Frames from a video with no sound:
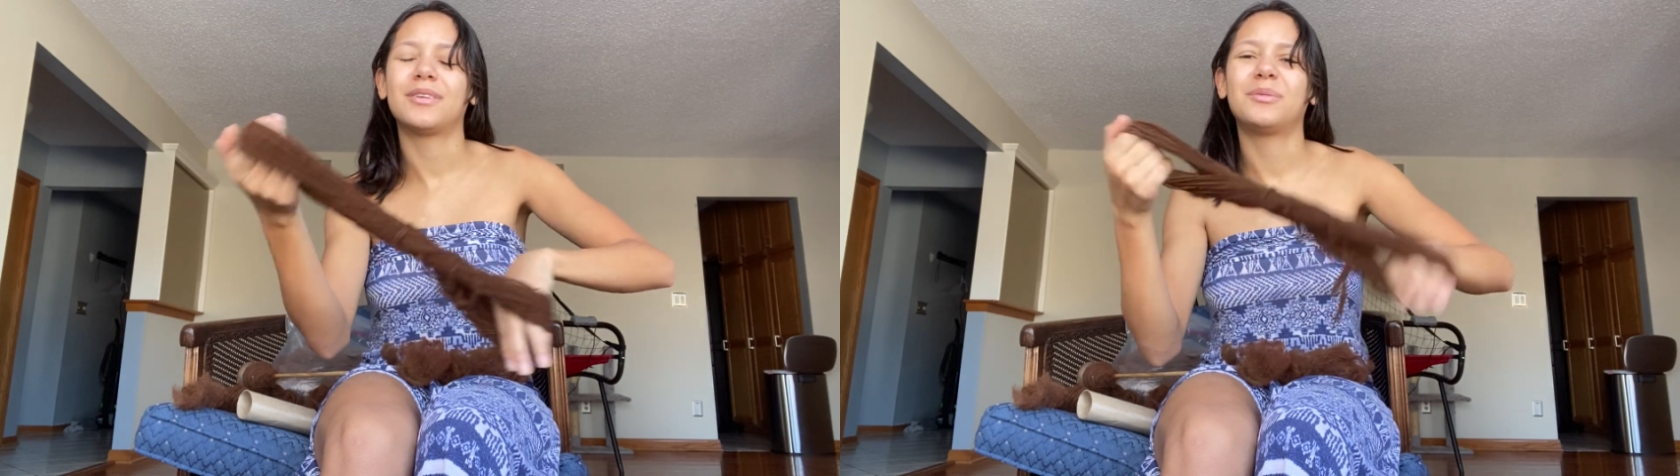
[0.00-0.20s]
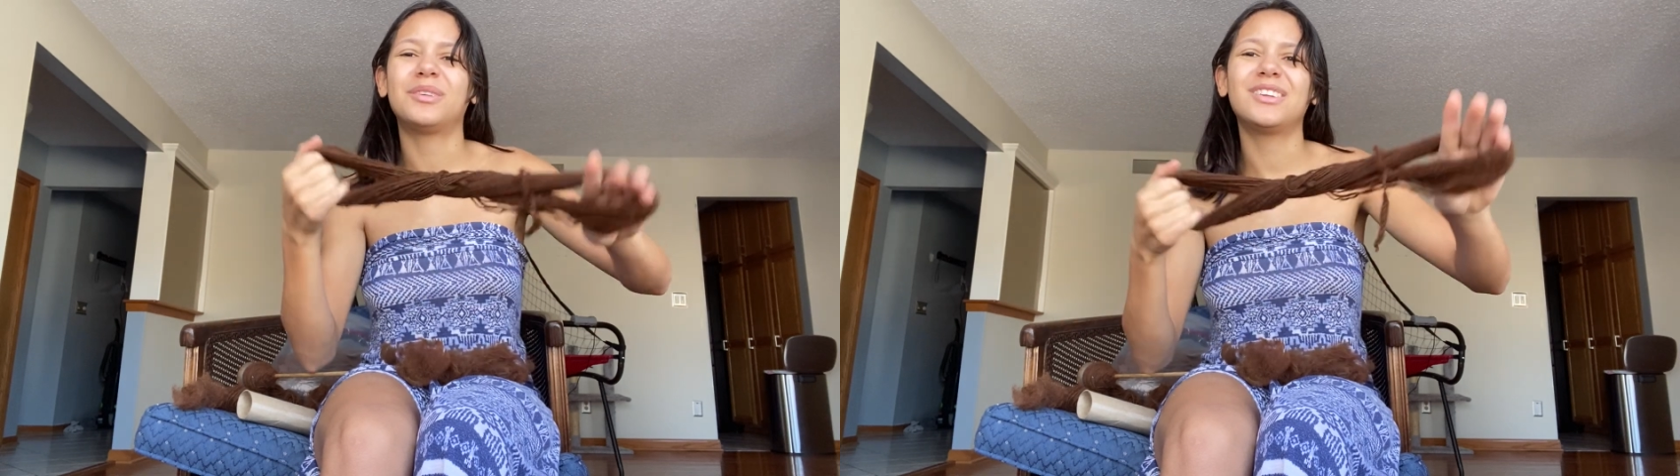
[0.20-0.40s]

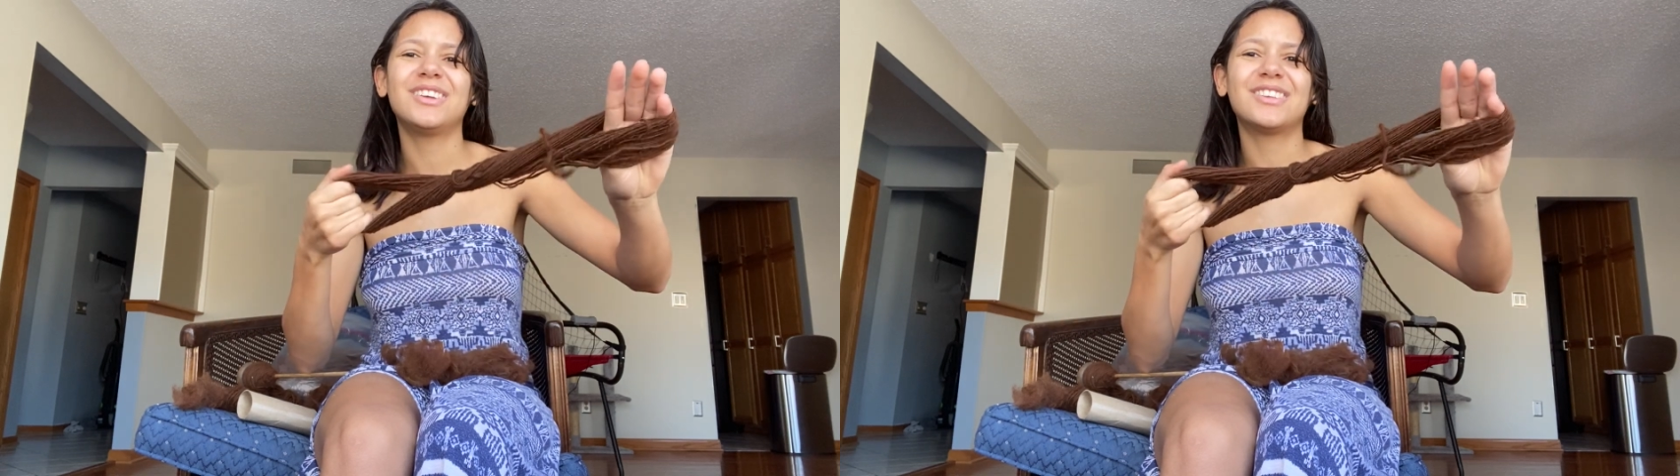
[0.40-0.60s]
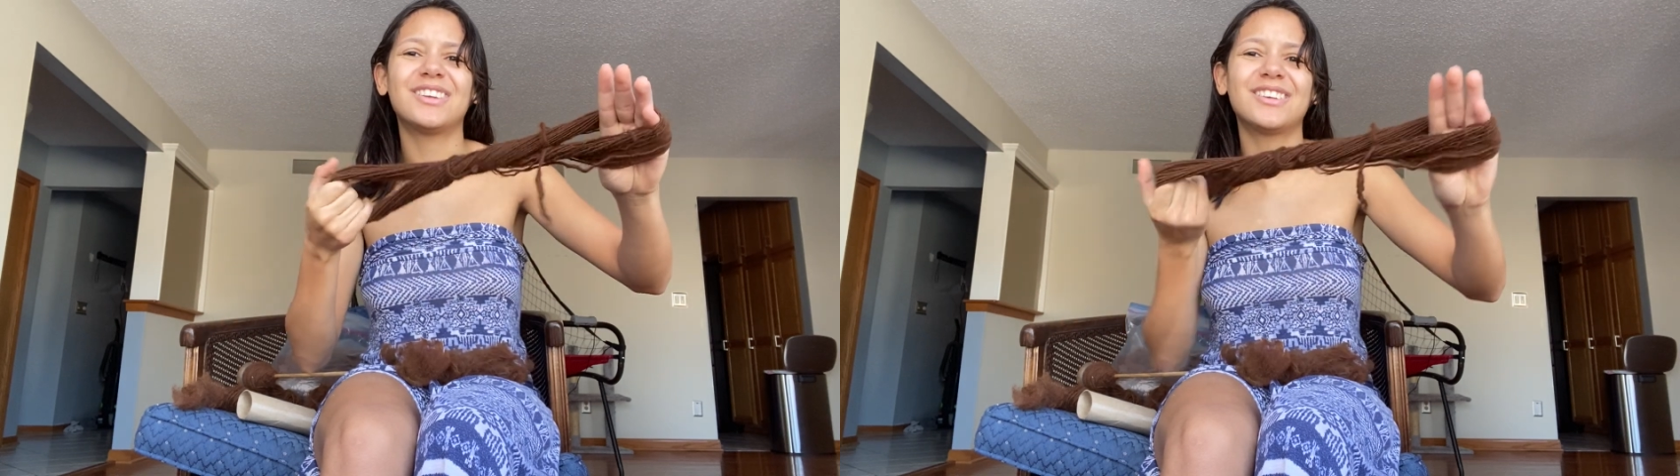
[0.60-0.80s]
what are
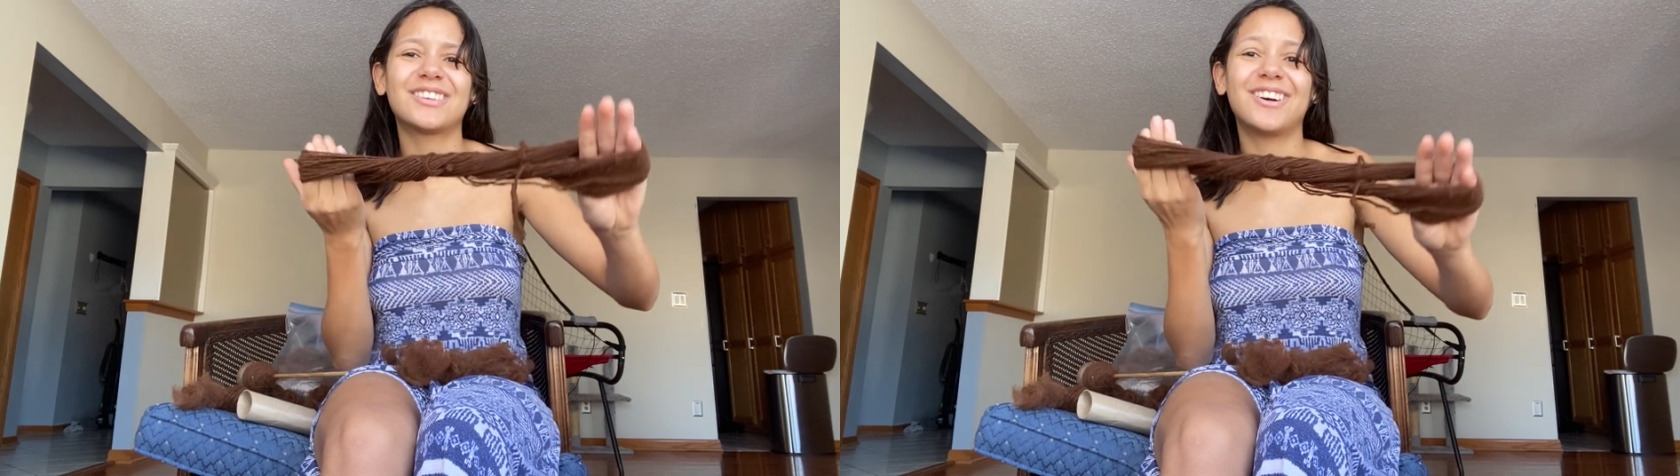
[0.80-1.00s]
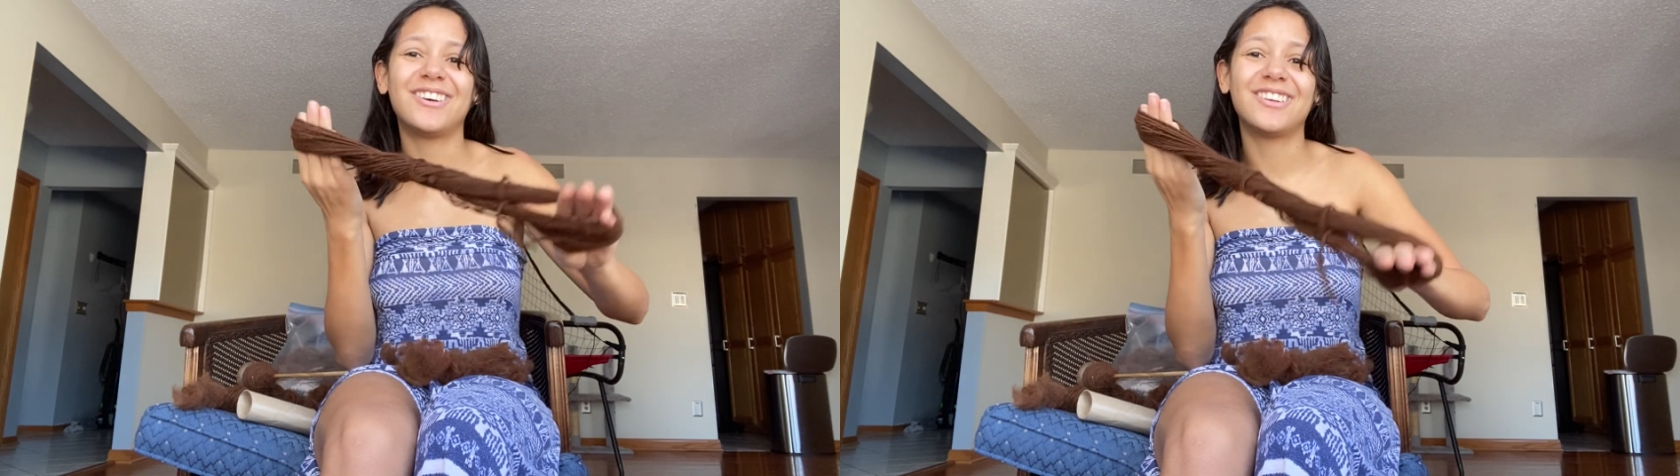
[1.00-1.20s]
these things
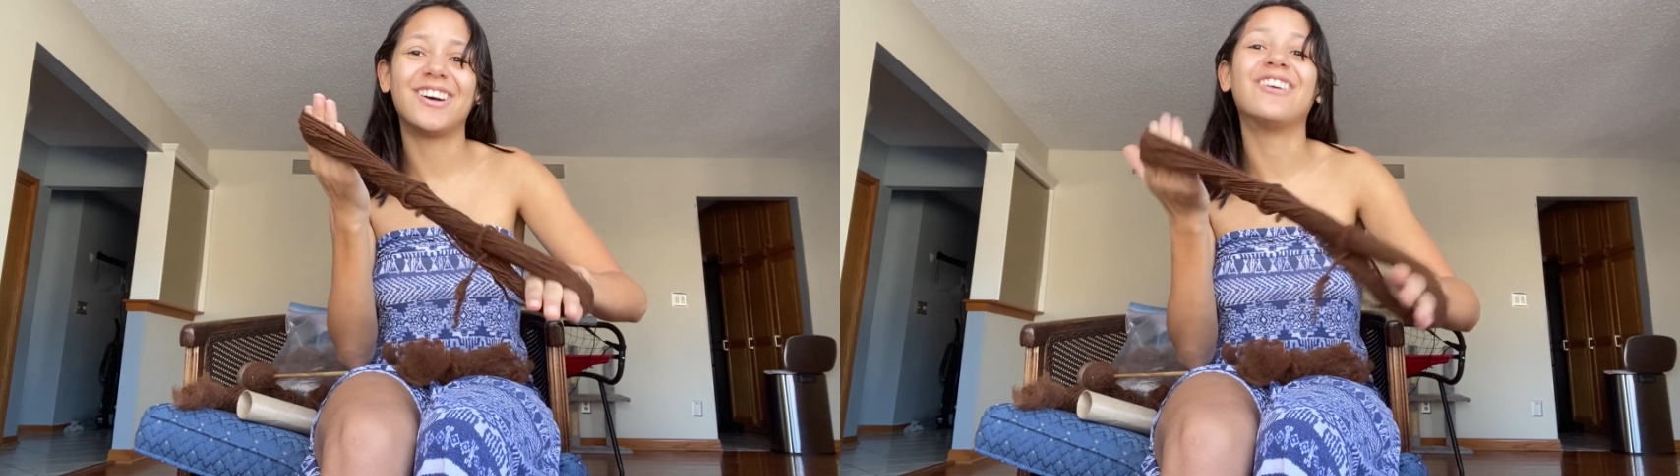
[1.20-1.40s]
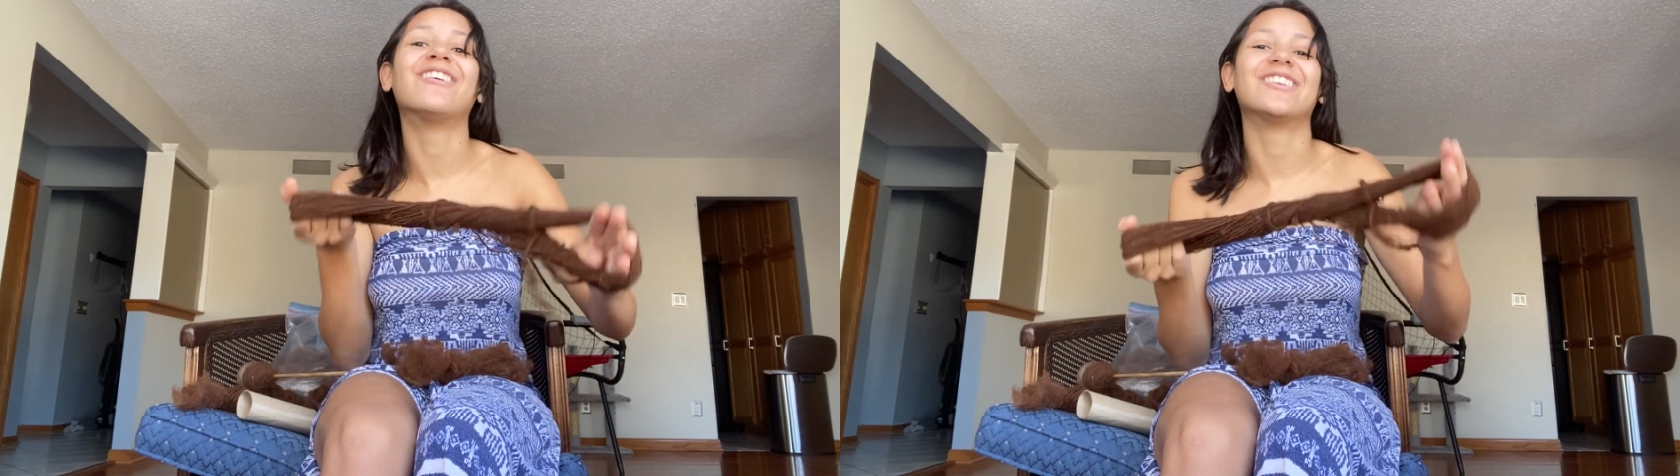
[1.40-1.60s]
called?
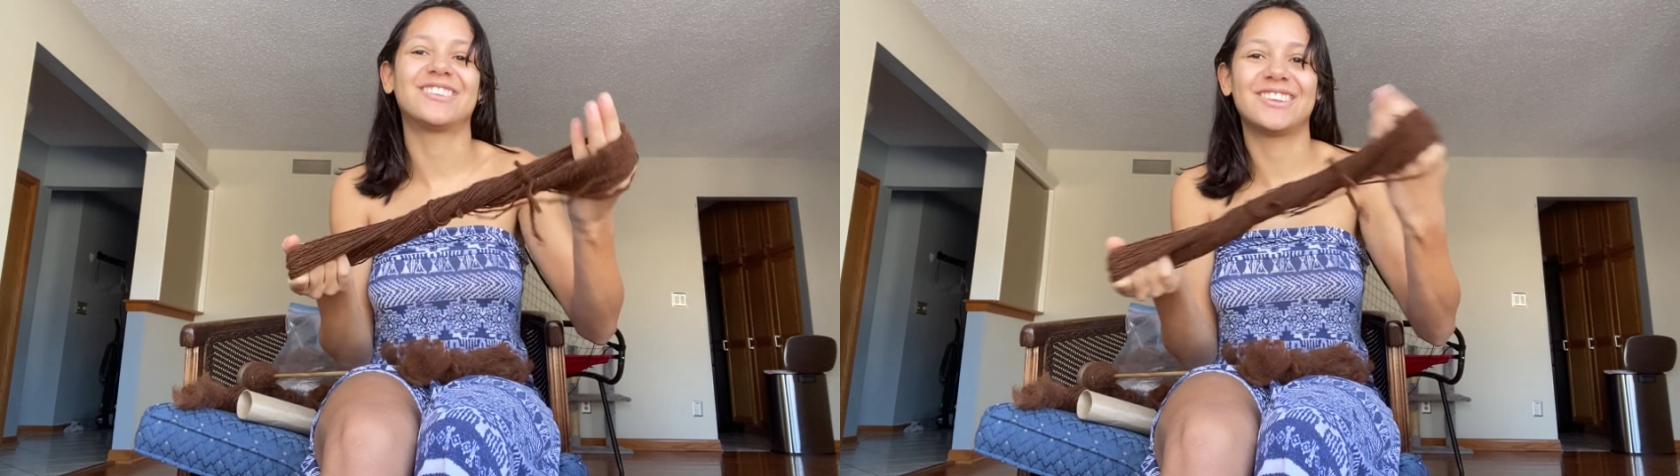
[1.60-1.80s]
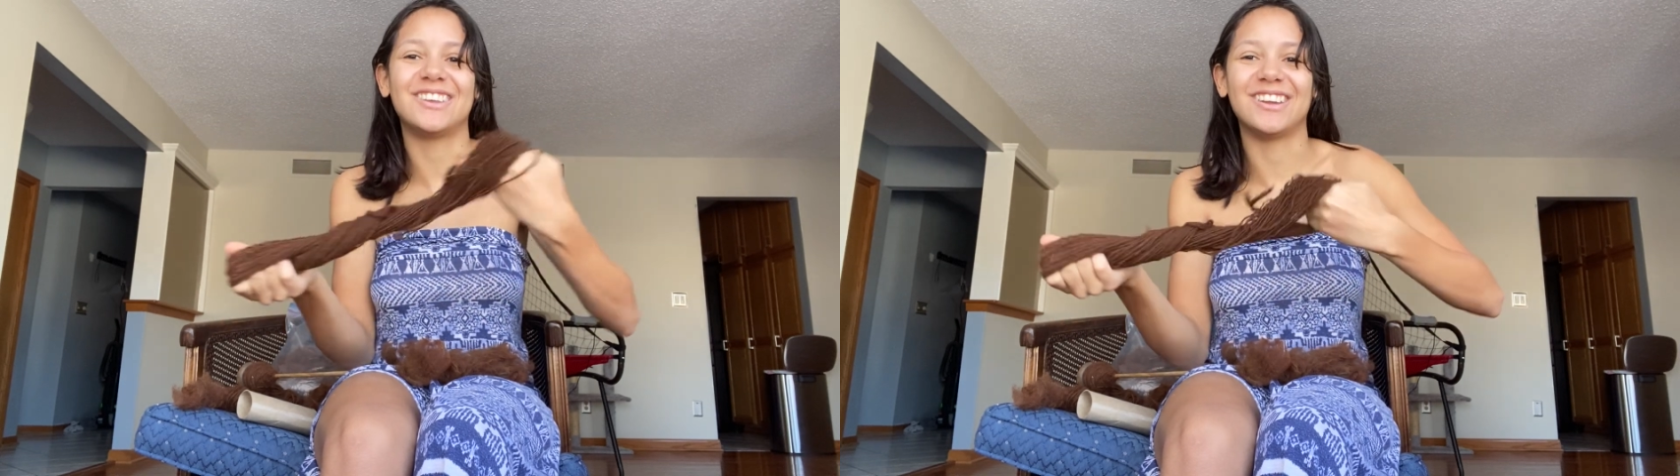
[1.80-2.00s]
Oh,
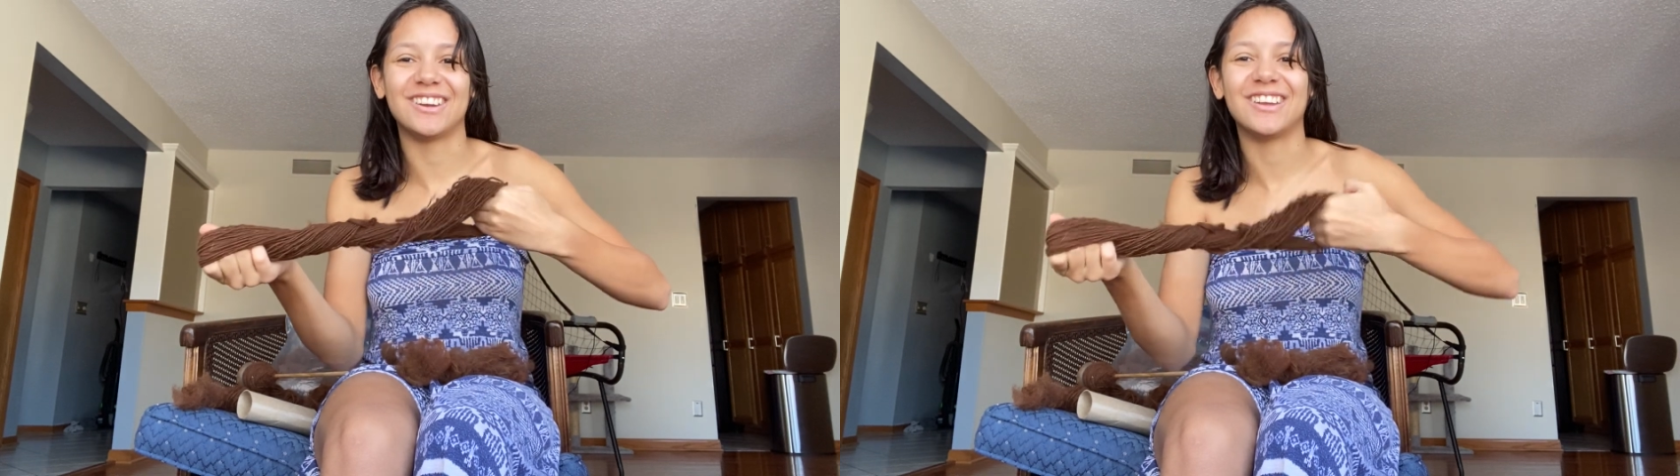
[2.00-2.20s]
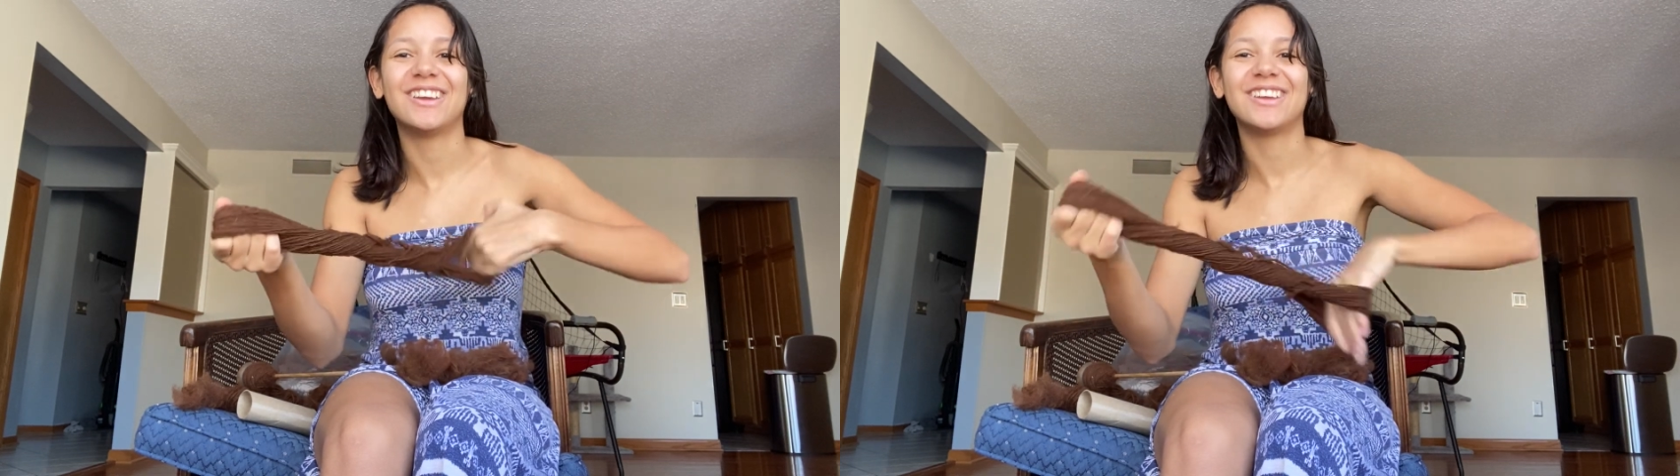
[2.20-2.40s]
a skein.